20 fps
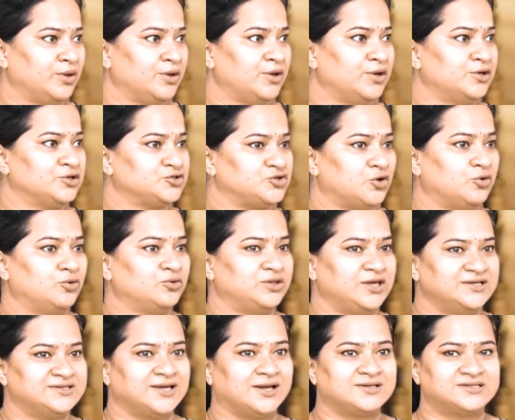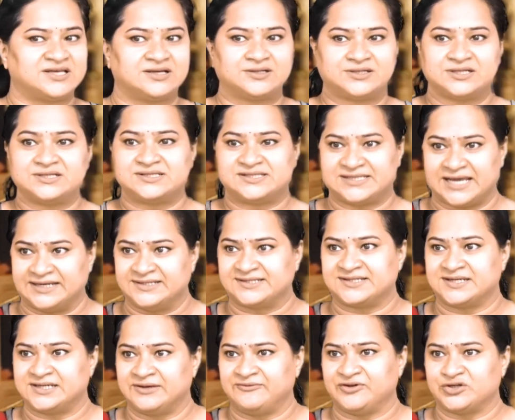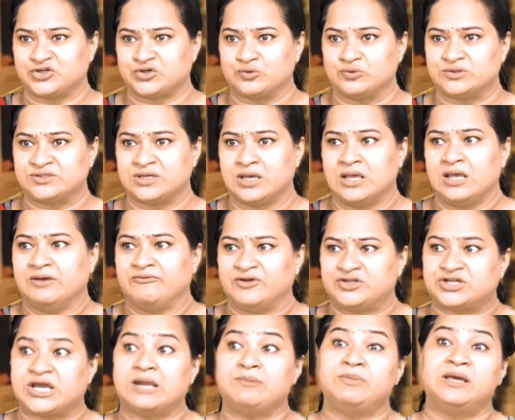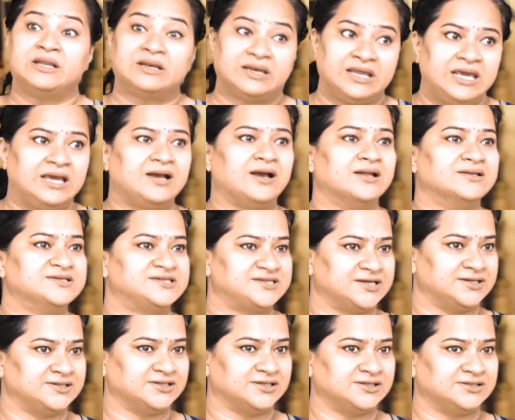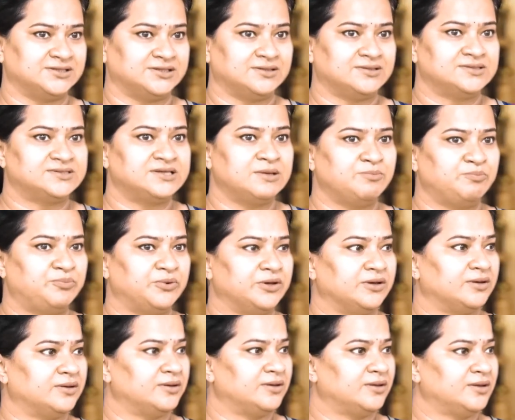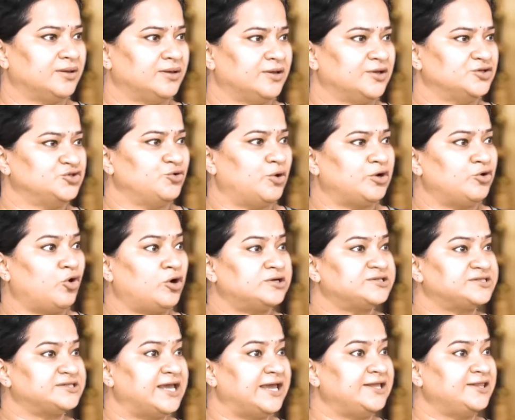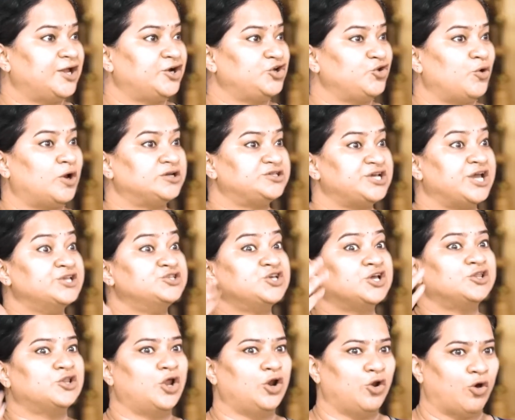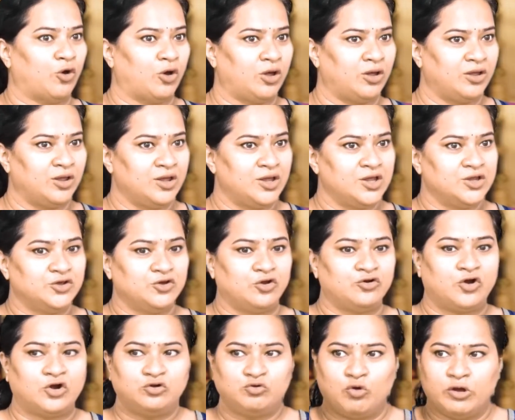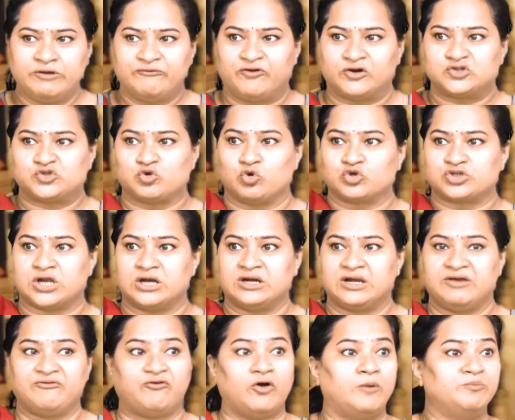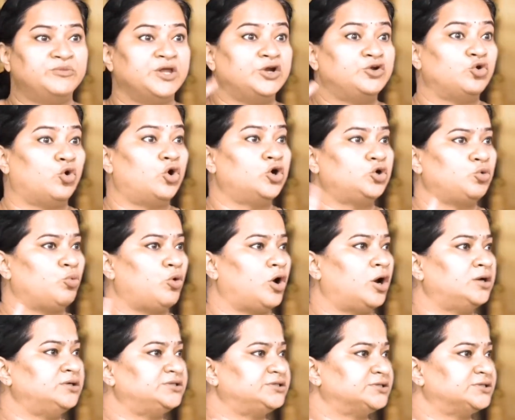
So these are certain sensitive issues which can be reconsidered. Simple. You are not saying that you are changing the law. You are not going for social reform. They don't want